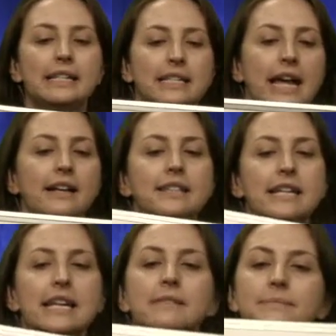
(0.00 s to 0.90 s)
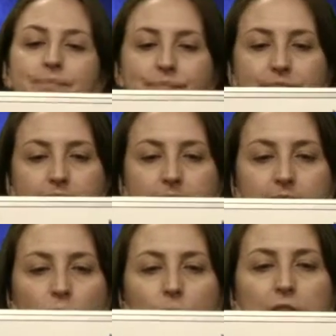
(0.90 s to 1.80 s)
to text in
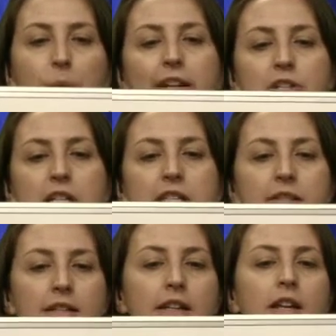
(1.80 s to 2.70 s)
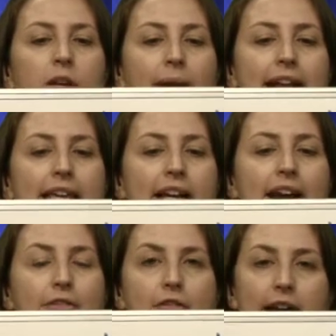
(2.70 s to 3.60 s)
with questions right here
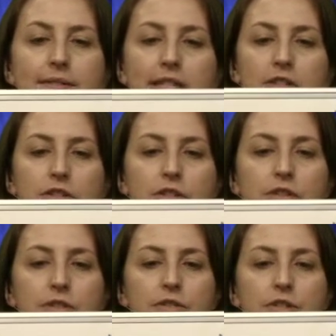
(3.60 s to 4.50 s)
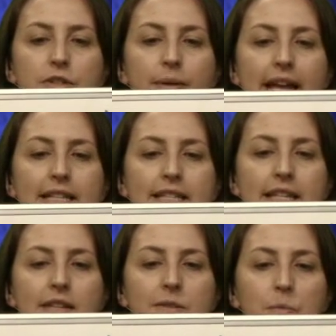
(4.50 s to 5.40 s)
at
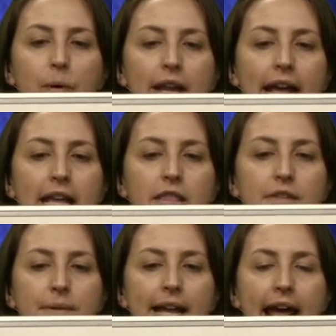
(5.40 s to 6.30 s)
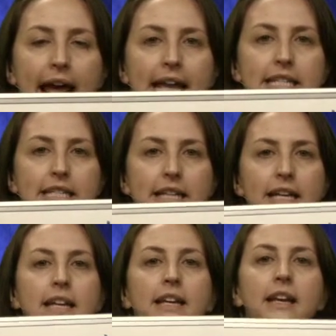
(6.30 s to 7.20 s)
562-286-1838,
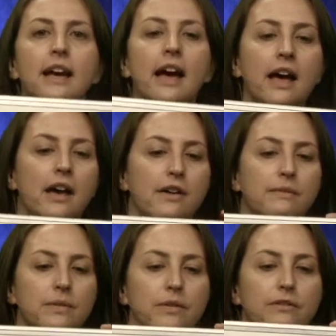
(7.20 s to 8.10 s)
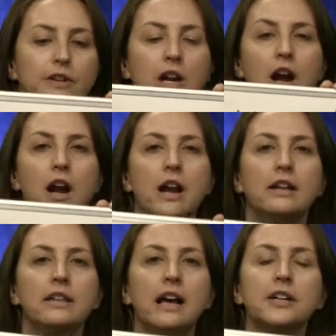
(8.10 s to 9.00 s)
uh, for our
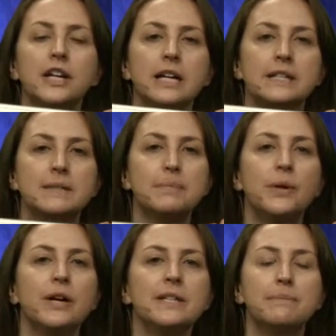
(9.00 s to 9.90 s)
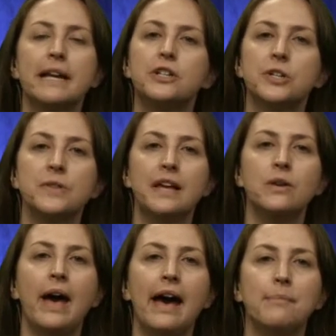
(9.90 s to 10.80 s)
younger explorers, make sure that you
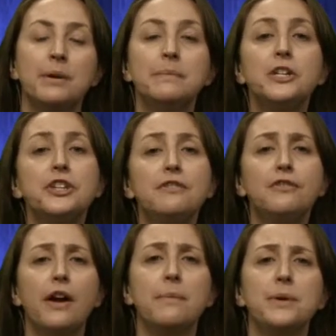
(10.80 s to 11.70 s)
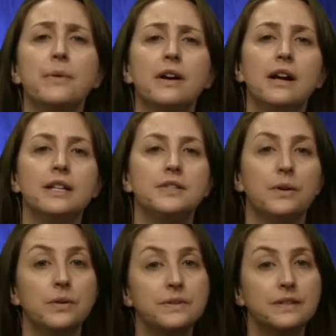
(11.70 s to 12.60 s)
have permission from your
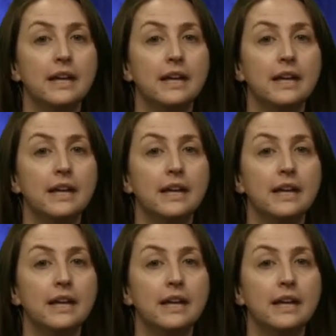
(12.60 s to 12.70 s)
adult.